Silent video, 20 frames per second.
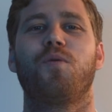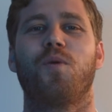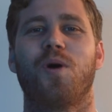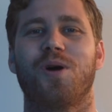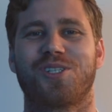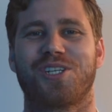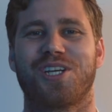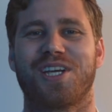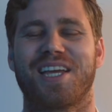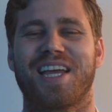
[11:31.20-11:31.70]

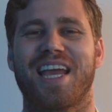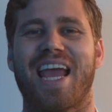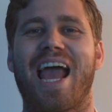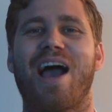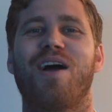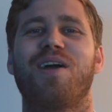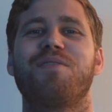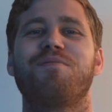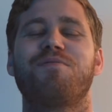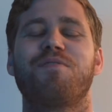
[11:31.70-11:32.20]
watching
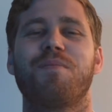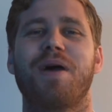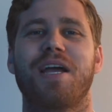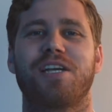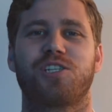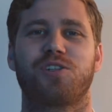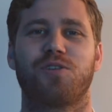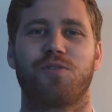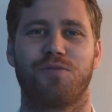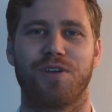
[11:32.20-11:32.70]
our
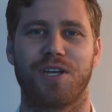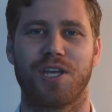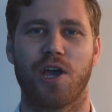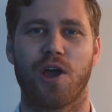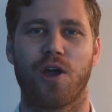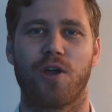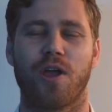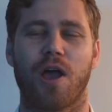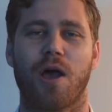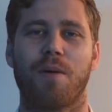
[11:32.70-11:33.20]
informational
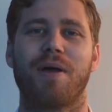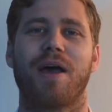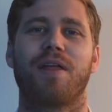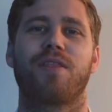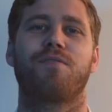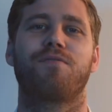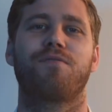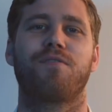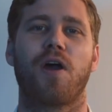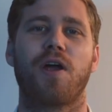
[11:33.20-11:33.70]
video about the
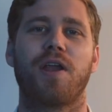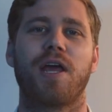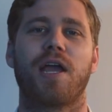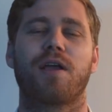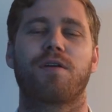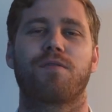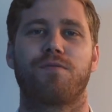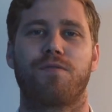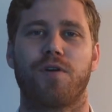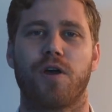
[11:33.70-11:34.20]
Phonak
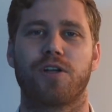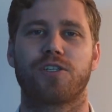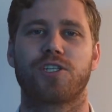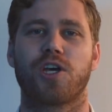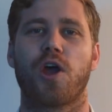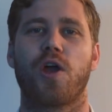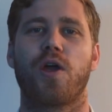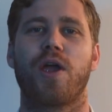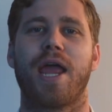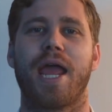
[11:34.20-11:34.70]

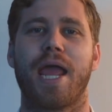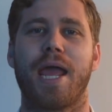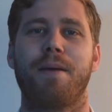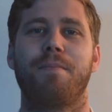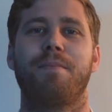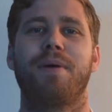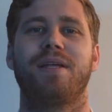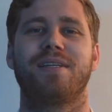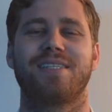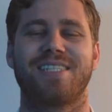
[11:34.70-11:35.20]
Virto
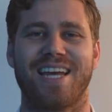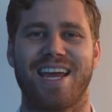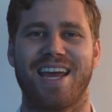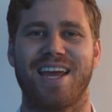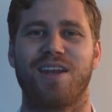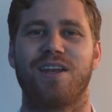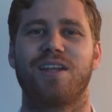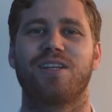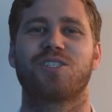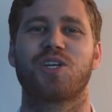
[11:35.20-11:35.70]

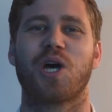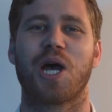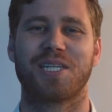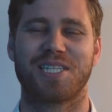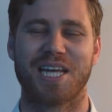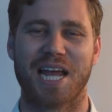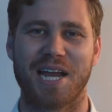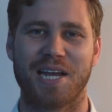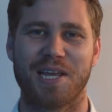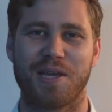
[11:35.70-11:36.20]
M10
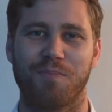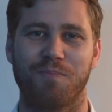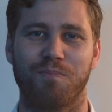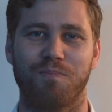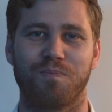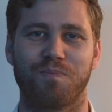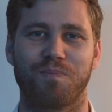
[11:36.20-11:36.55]
Titanium.